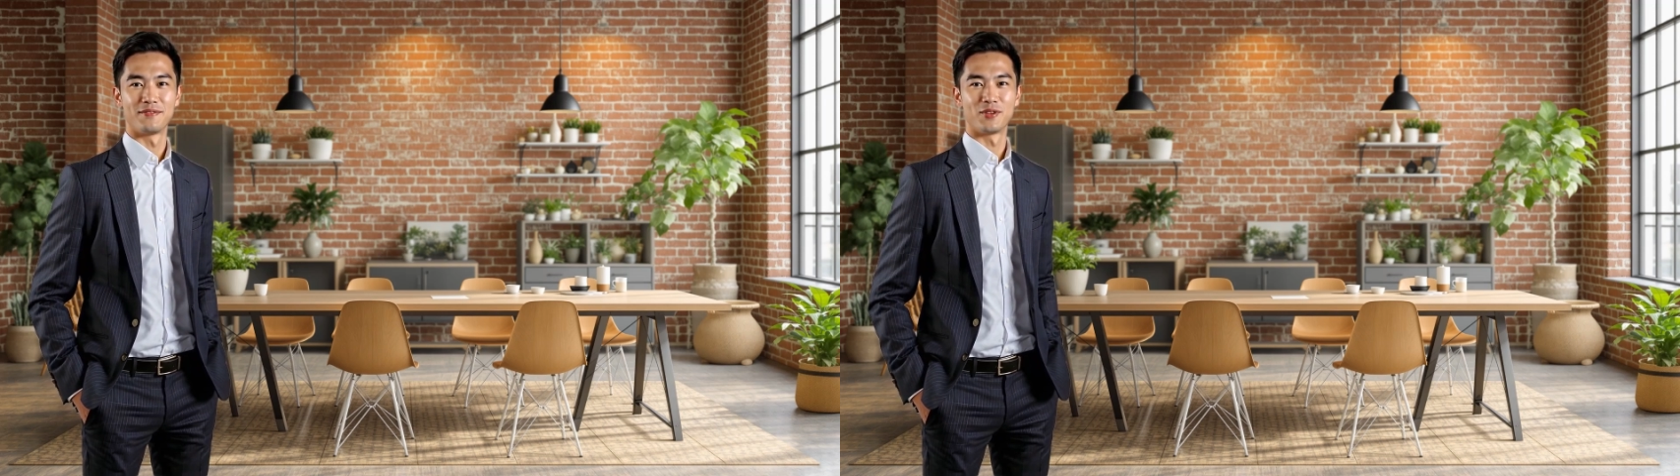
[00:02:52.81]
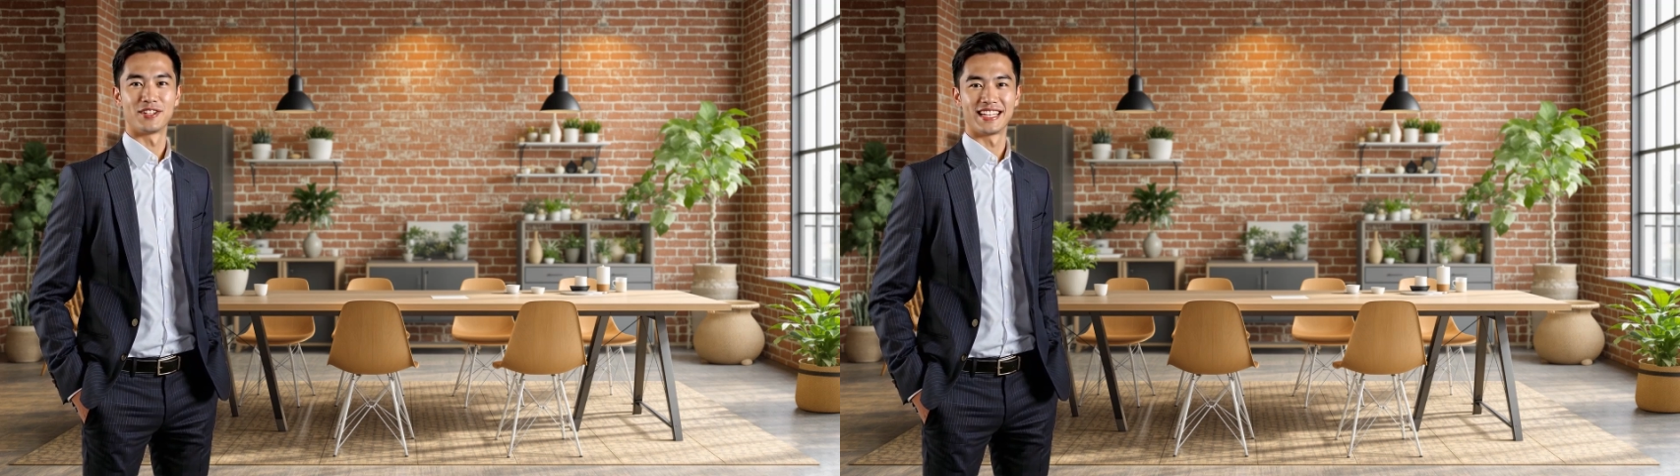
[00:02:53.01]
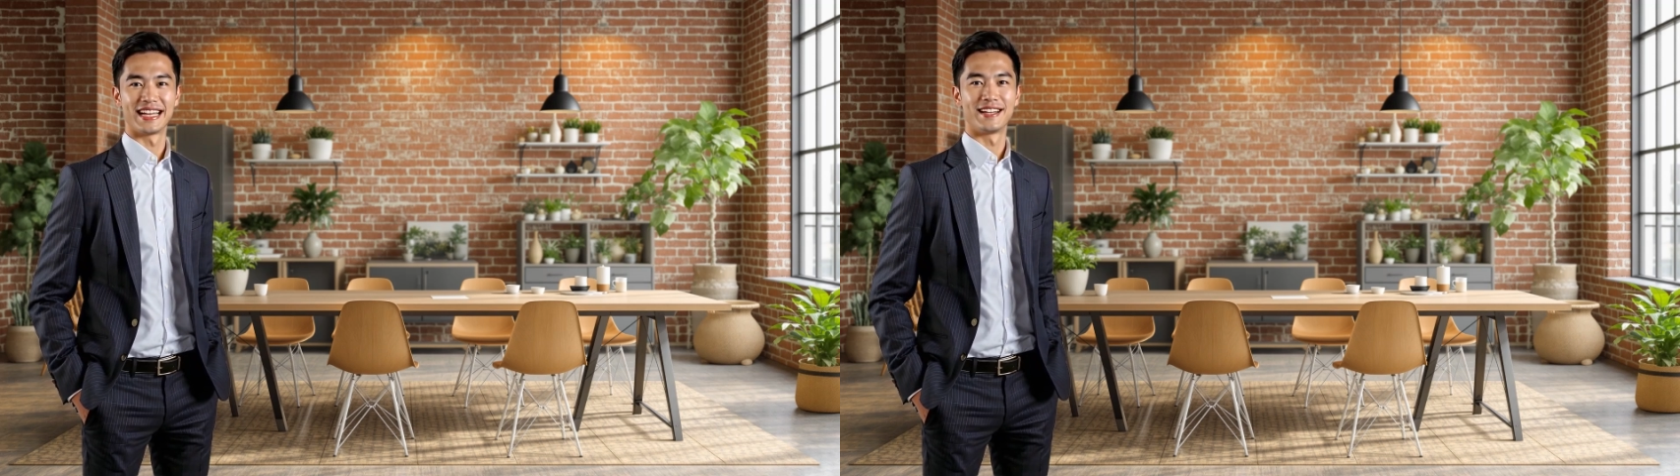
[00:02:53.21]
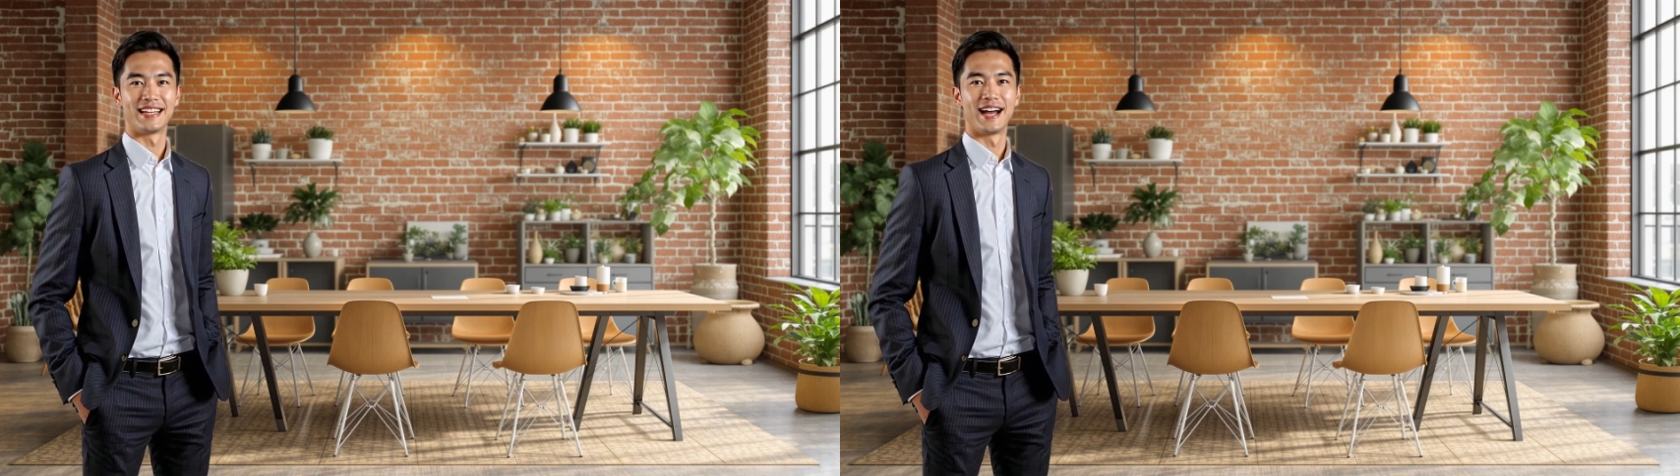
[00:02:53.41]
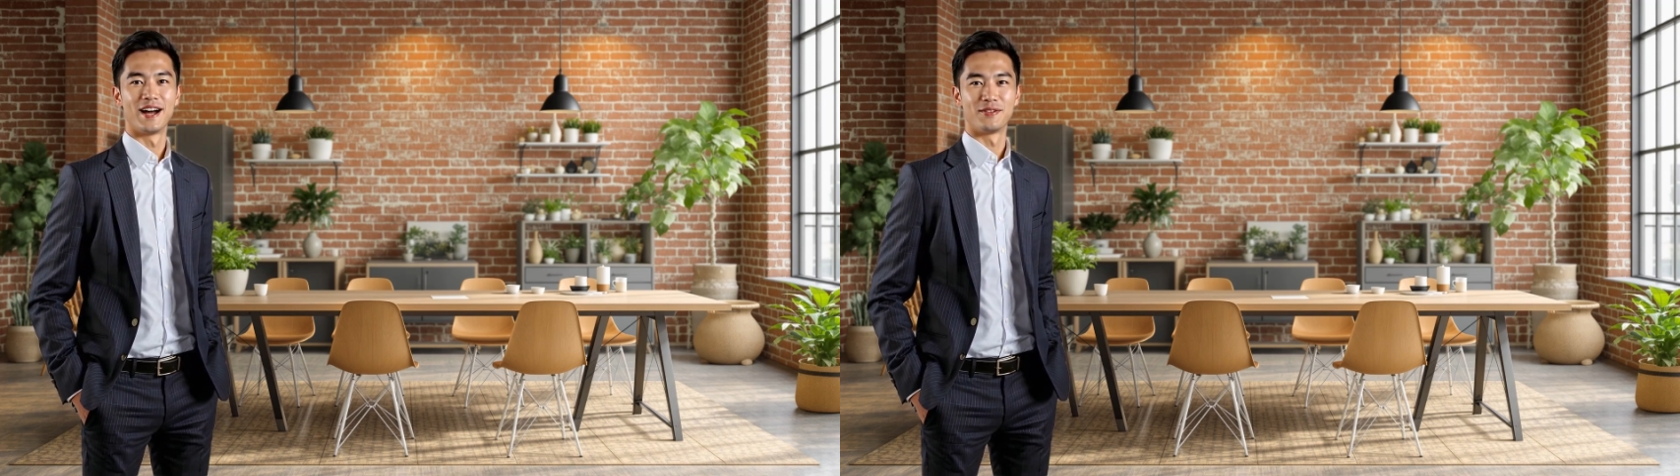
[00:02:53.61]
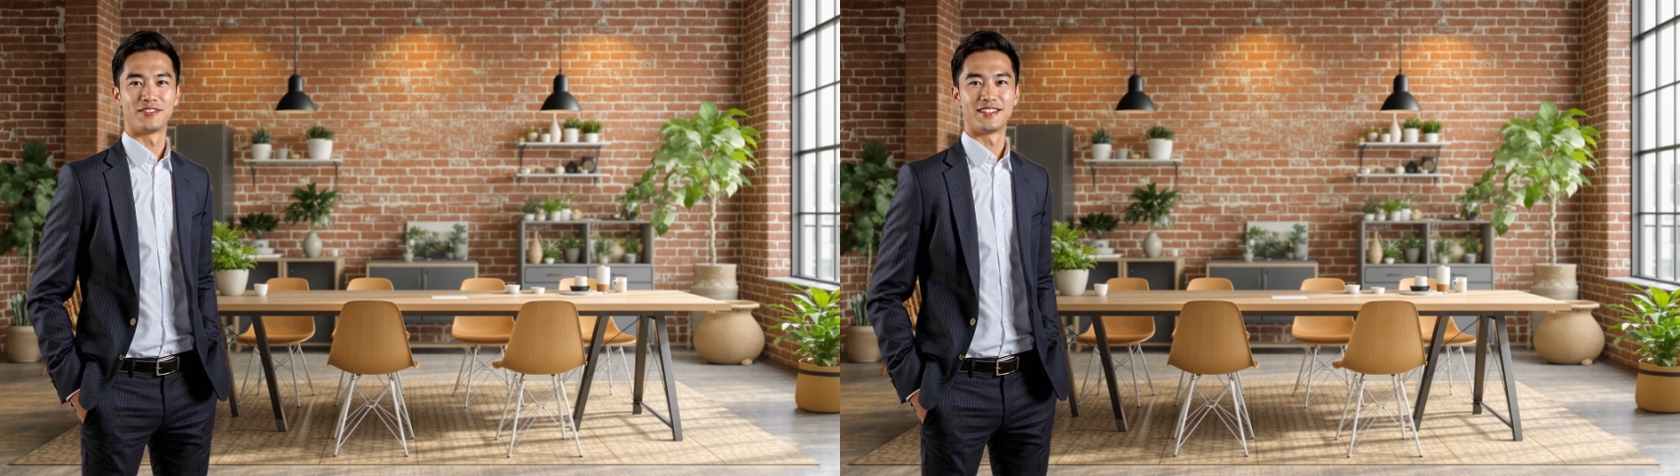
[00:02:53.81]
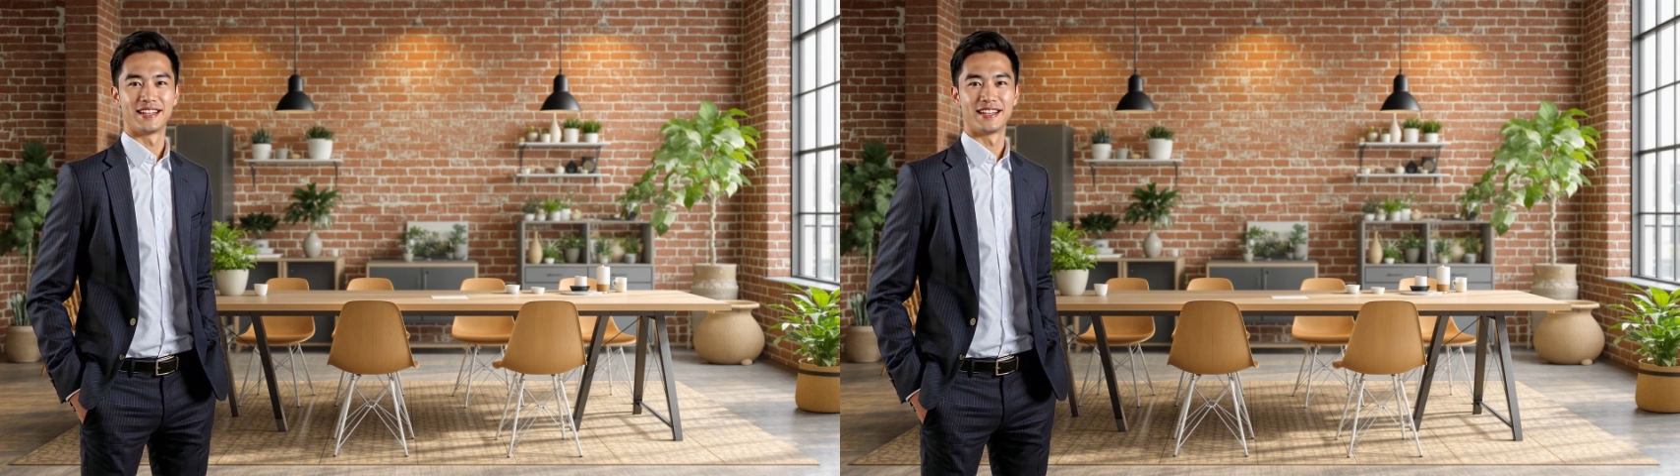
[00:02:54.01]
For daily count,